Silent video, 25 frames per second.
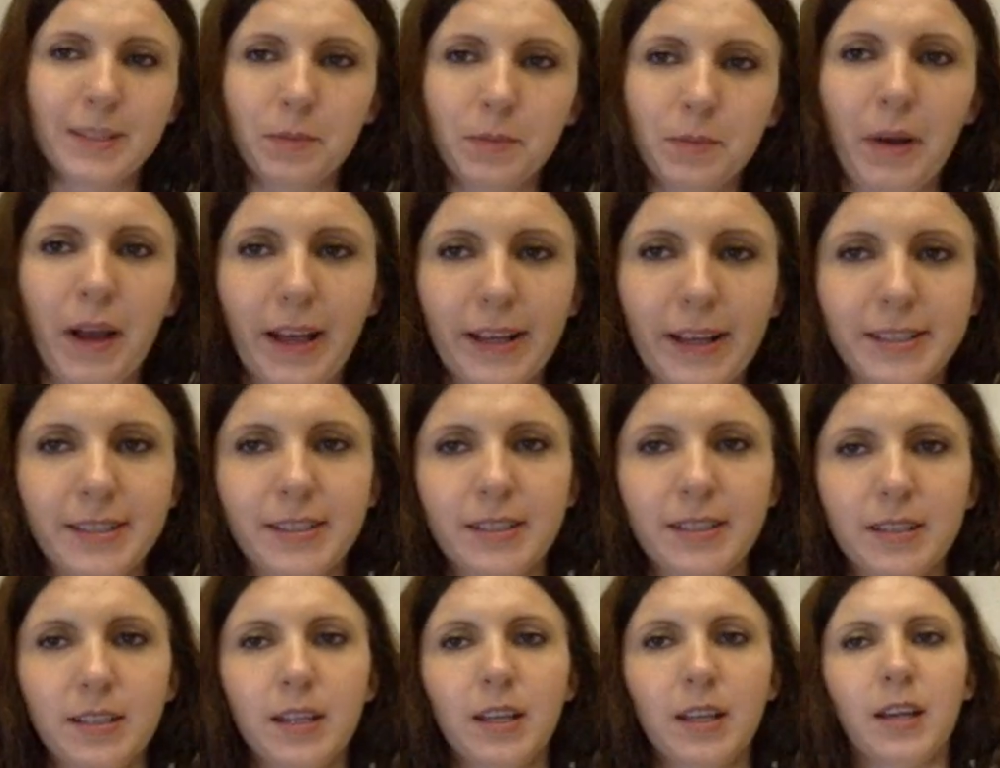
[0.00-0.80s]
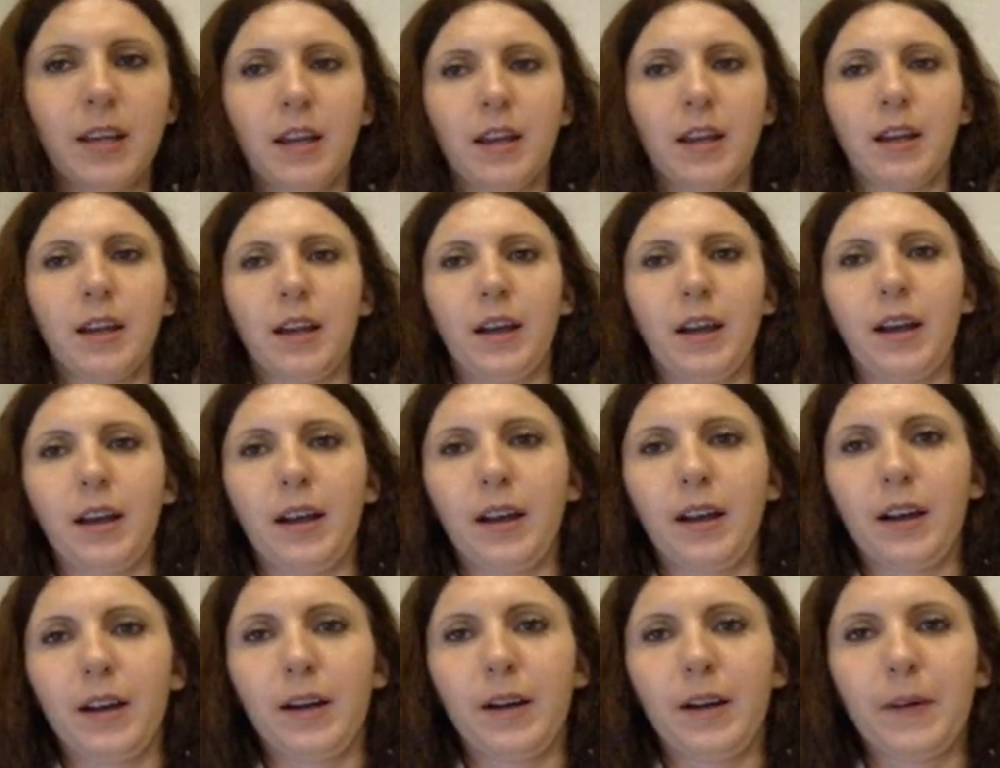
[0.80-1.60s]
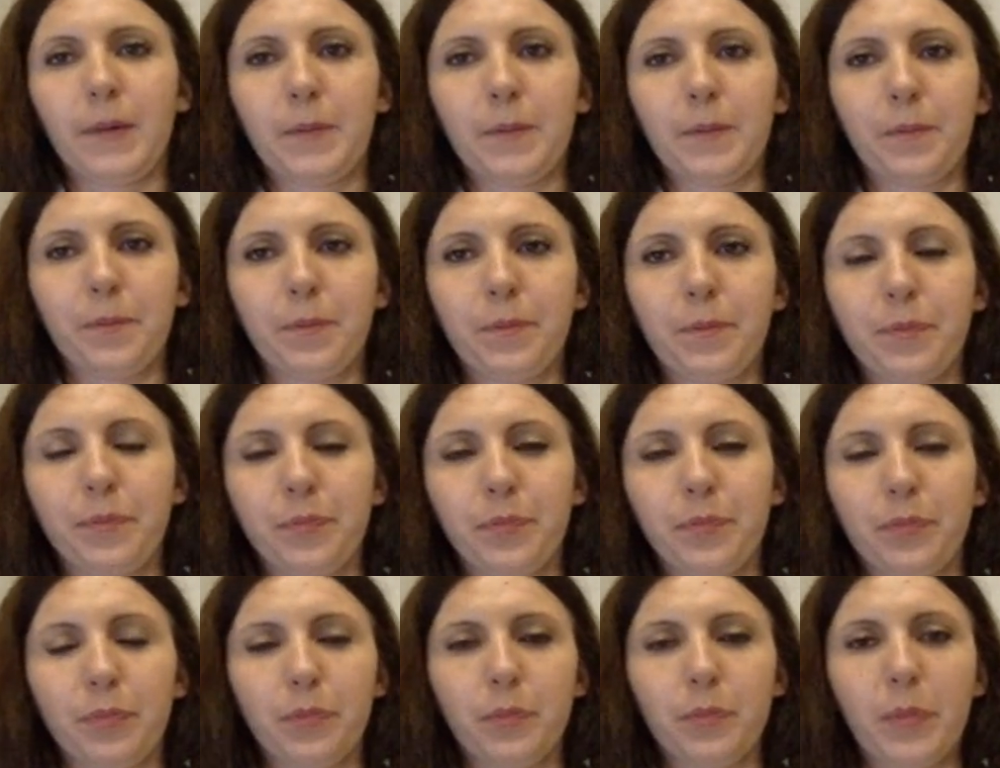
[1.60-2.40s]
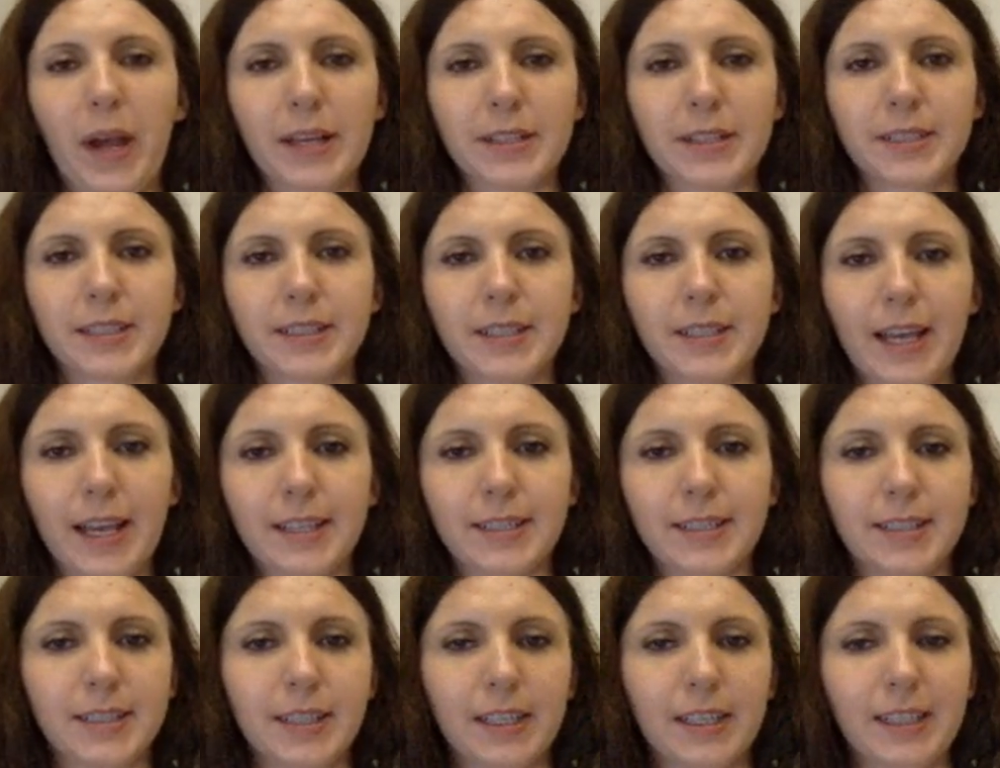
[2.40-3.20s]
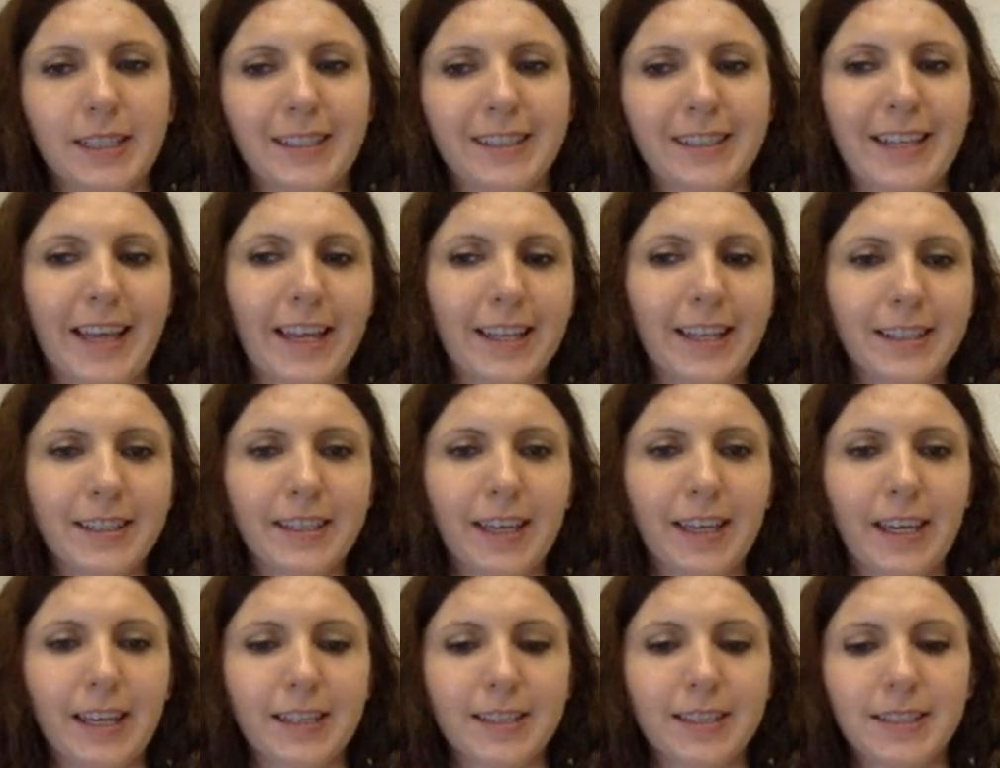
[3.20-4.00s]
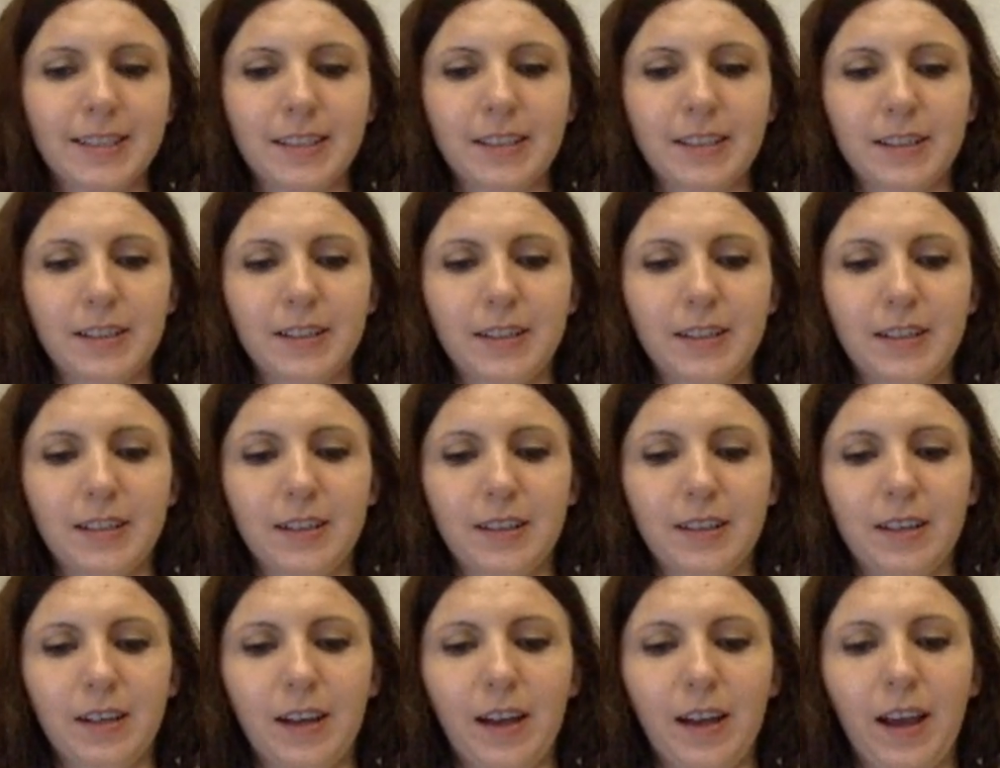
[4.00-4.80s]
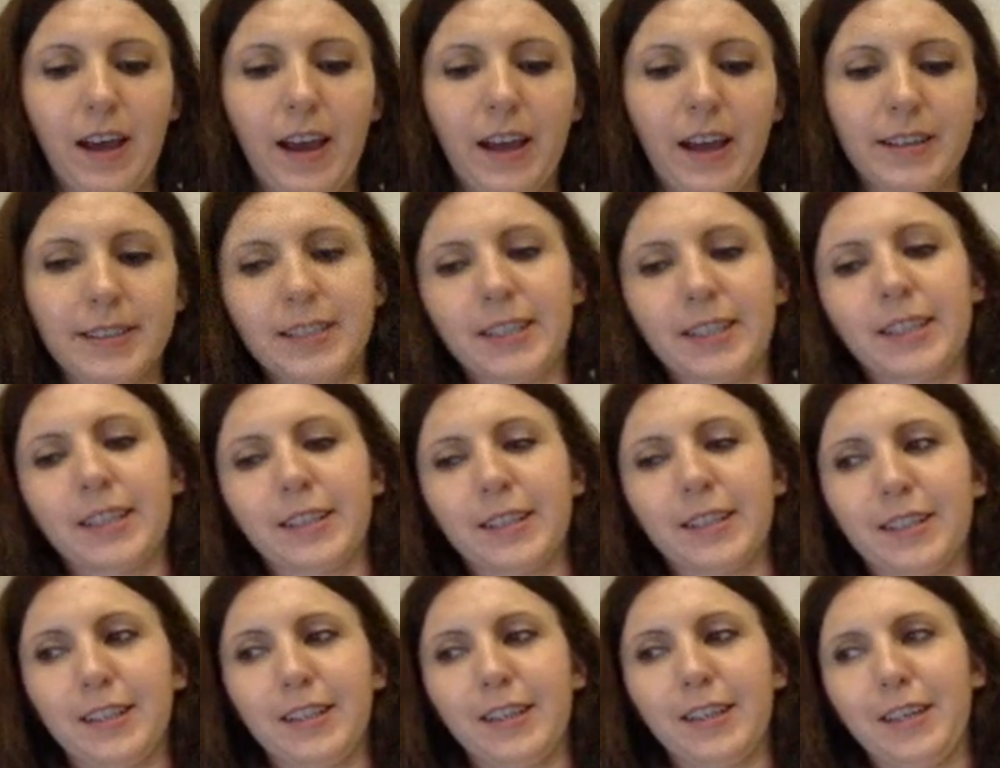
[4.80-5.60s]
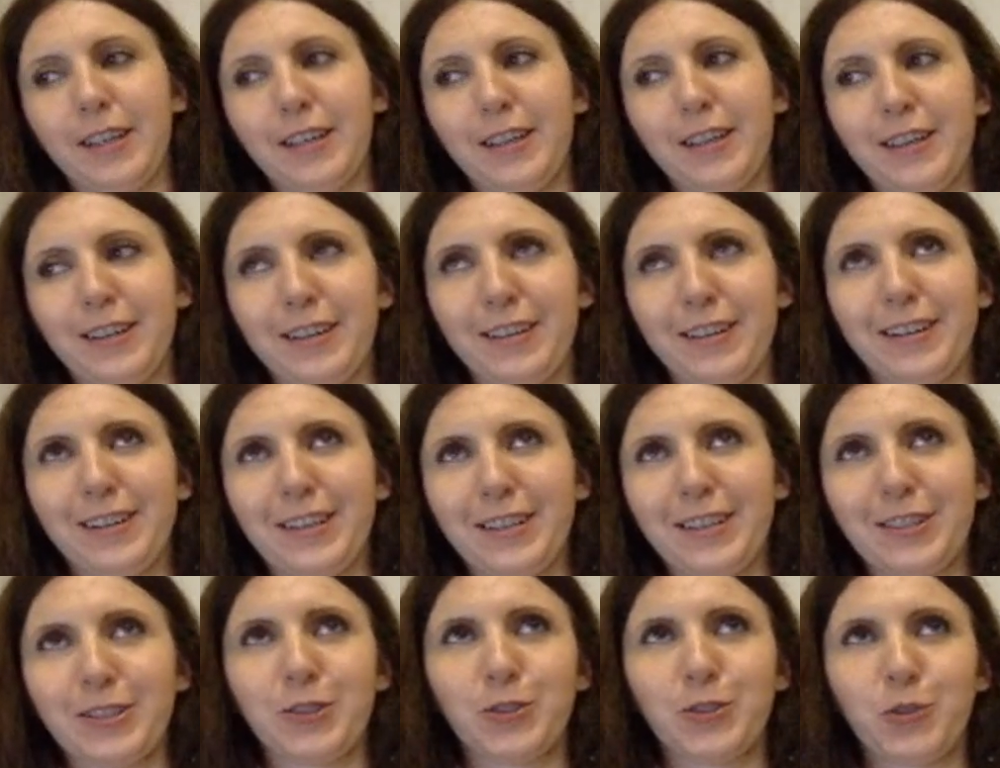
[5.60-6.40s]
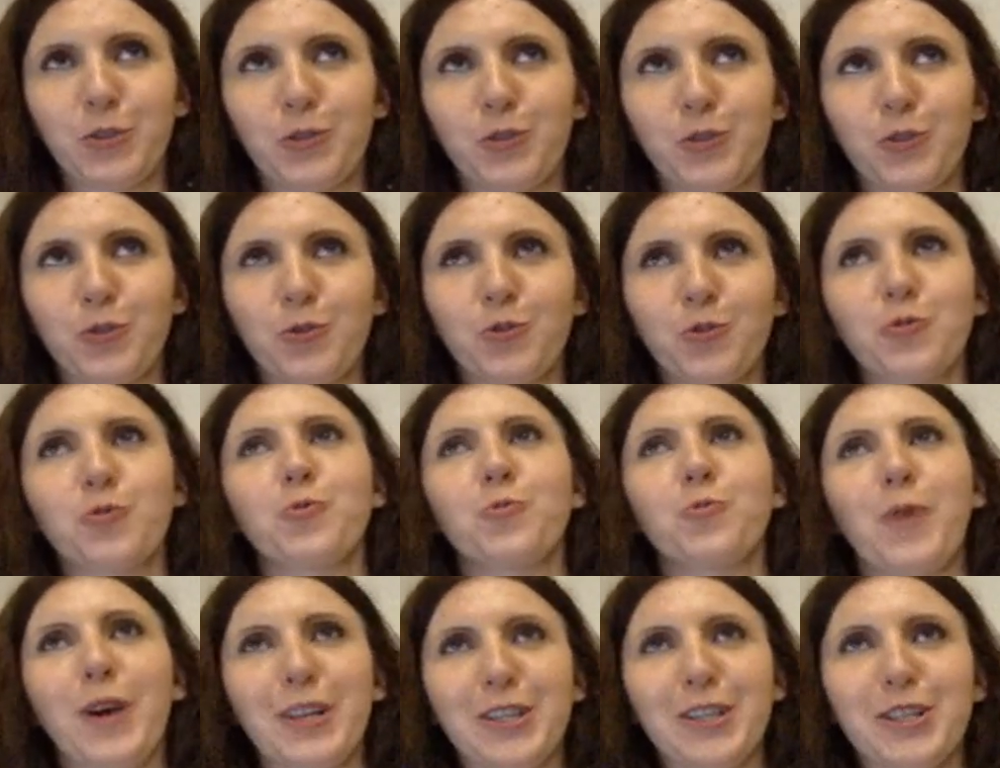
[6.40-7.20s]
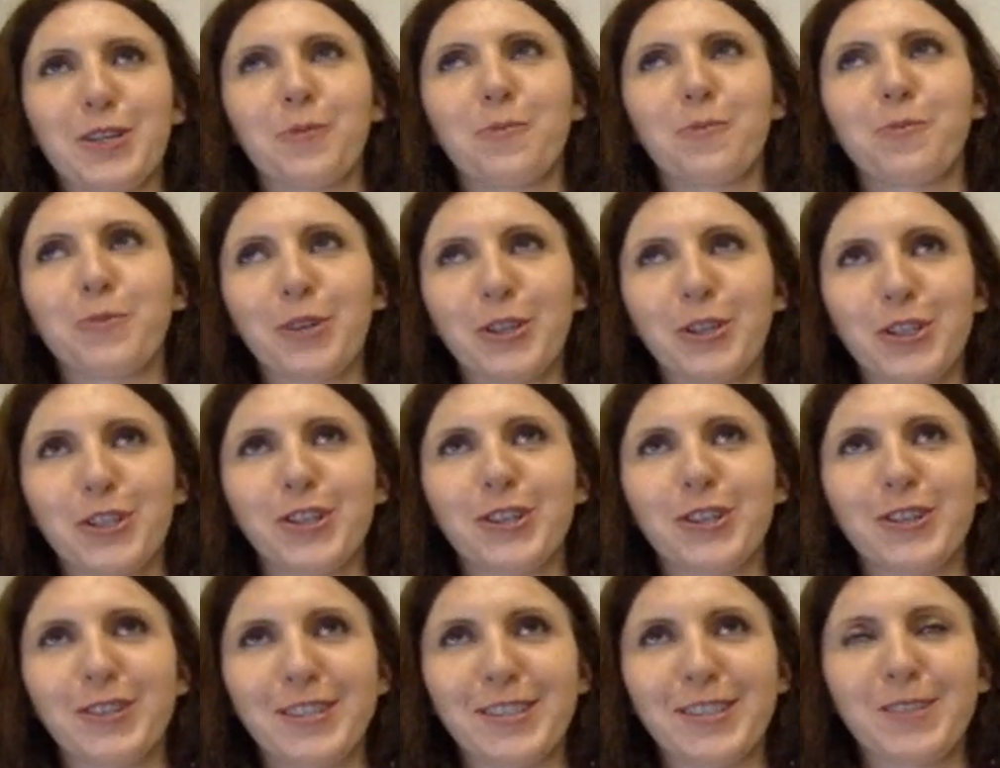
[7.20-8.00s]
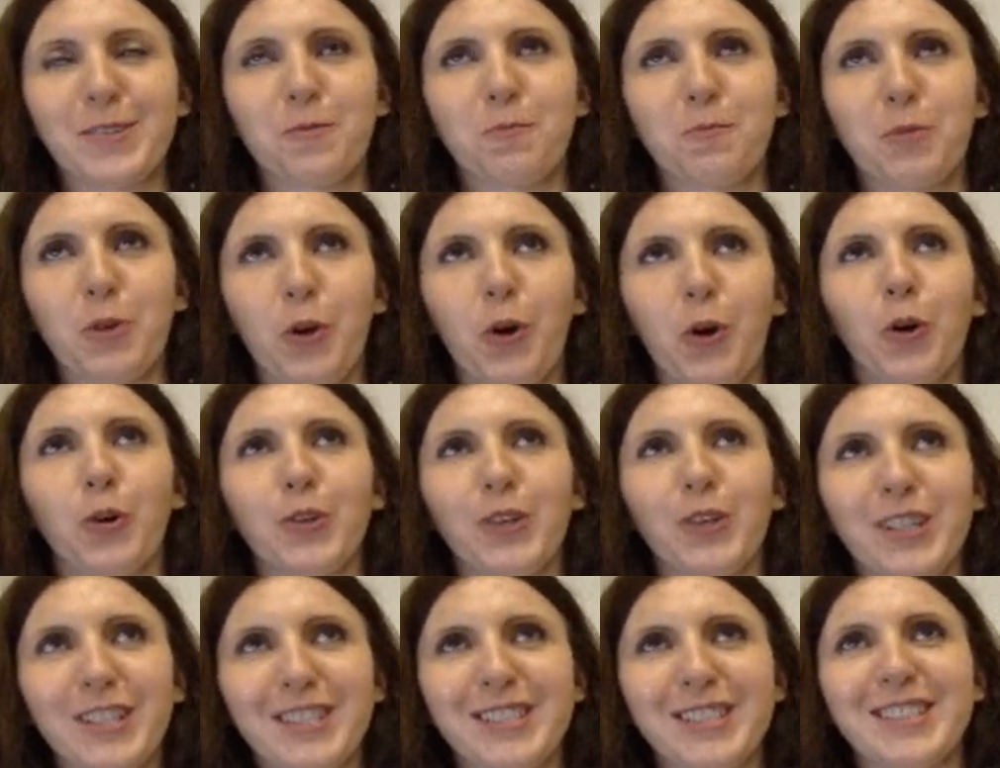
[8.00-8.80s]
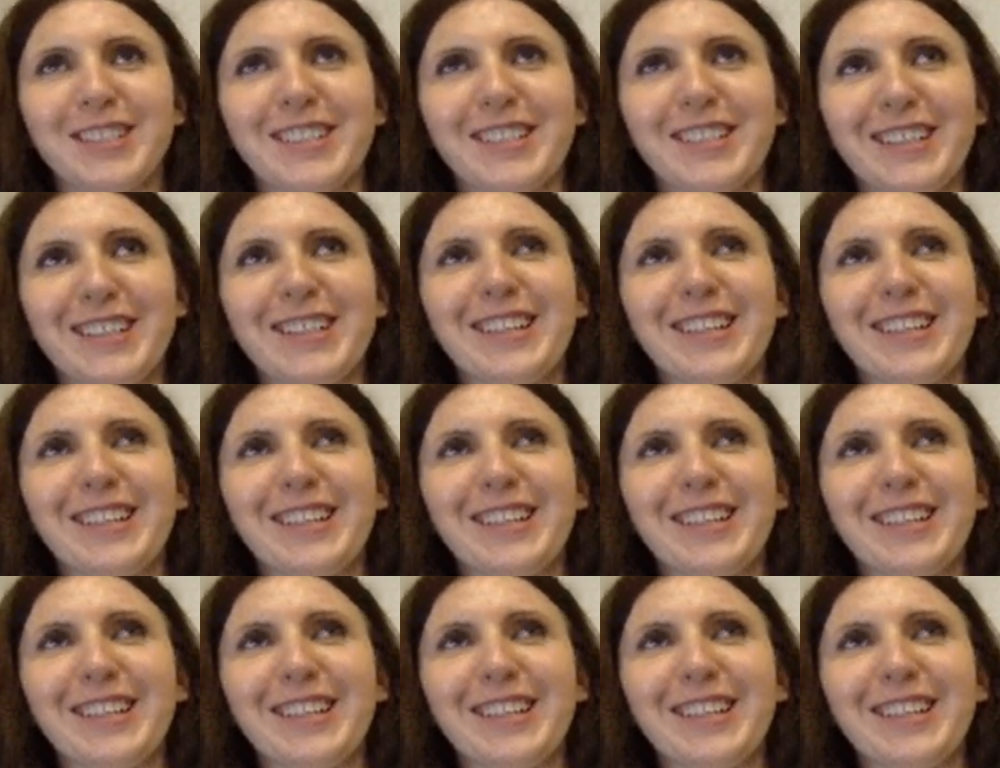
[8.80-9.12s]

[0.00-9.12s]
pass the test in 10 days. I think it's too much ambitious, to be honest.